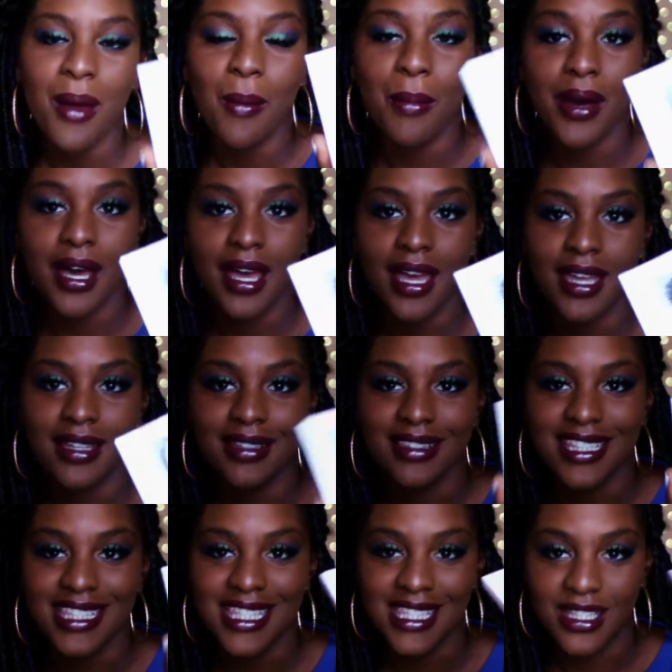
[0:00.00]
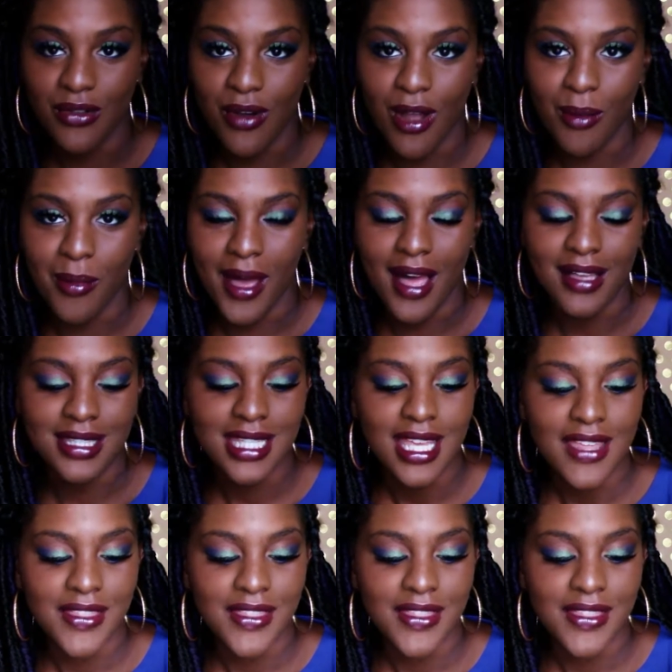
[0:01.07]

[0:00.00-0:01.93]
but this is in the wrong box.